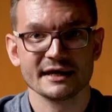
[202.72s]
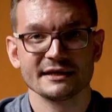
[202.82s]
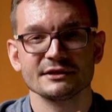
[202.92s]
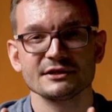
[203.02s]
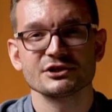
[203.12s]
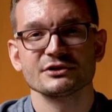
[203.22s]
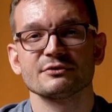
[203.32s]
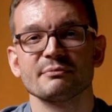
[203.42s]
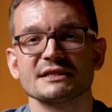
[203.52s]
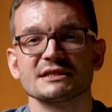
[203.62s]
In addition
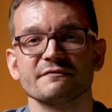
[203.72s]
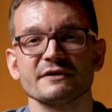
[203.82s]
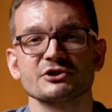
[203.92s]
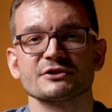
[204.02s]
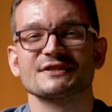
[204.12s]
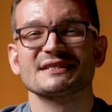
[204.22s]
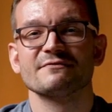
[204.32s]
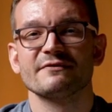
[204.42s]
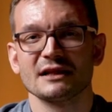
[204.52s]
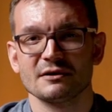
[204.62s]
to basic features,
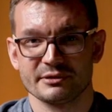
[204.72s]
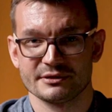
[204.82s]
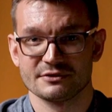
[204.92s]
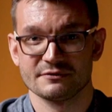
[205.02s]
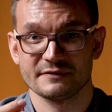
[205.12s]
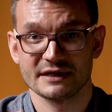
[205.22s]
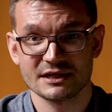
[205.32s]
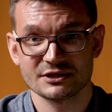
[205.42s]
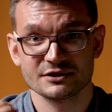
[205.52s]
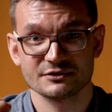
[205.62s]
developers of
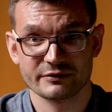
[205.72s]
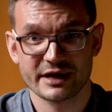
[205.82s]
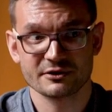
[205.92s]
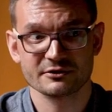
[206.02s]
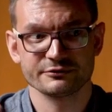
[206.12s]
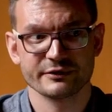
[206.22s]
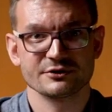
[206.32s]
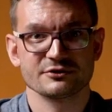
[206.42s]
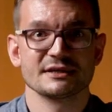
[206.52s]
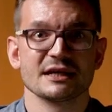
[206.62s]
each tracker
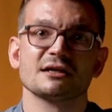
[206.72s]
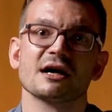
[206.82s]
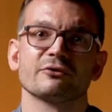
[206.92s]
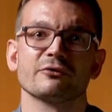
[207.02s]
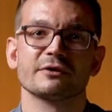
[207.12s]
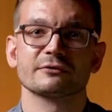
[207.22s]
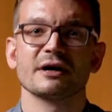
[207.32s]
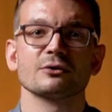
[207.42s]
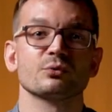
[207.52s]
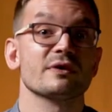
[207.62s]
try to stand out of the
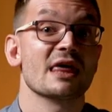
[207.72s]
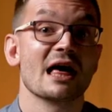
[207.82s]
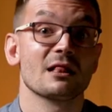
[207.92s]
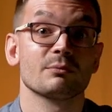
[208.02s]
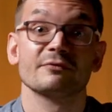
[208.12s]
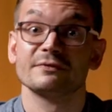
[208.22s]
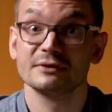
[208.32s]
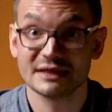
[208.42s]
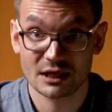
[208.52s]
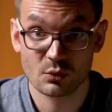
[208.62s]
crowd with the help of
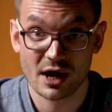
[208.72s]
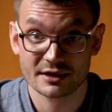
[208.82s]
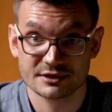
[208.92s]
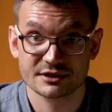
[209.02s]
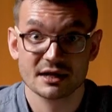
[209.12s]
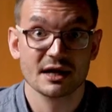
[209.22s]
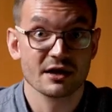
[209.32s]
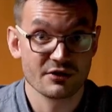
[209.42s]
unique ones.